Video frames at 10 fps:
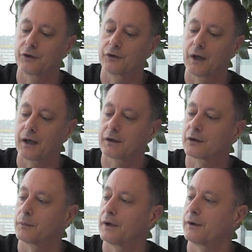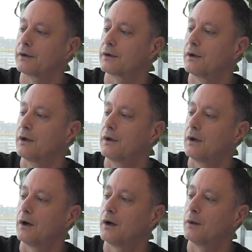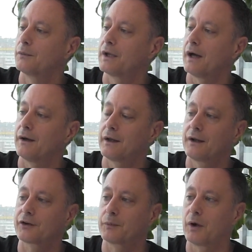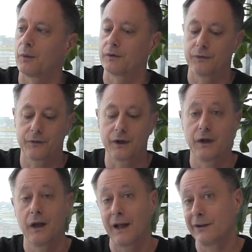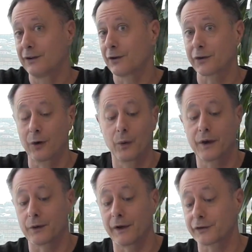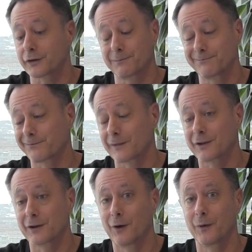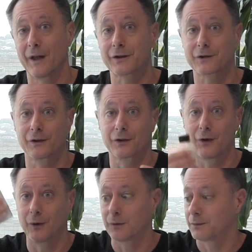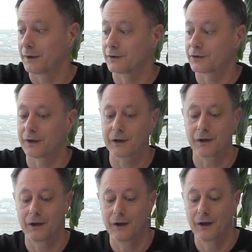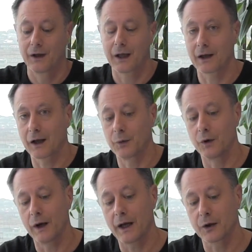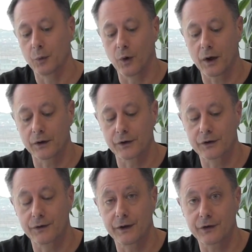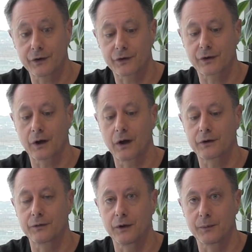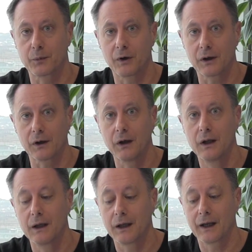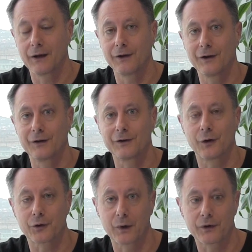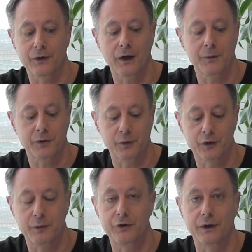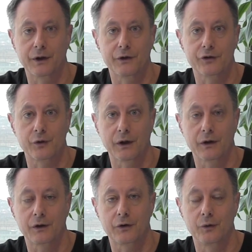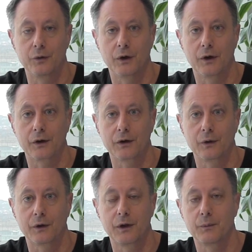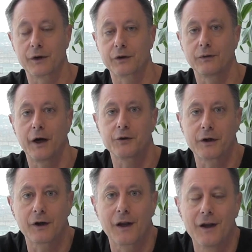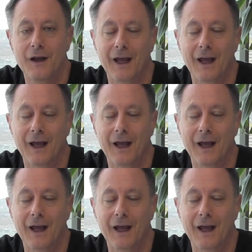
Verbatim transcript: exact about it. Um, yeah, and that's about 150. And then you throw away the rest. So that's going to go in the sink. And I will add water to this uh, to fill up the bottle. And then, you know, throughout the day, I'm supposed to be drinking this drink to, uh, you know, keep myself hydrated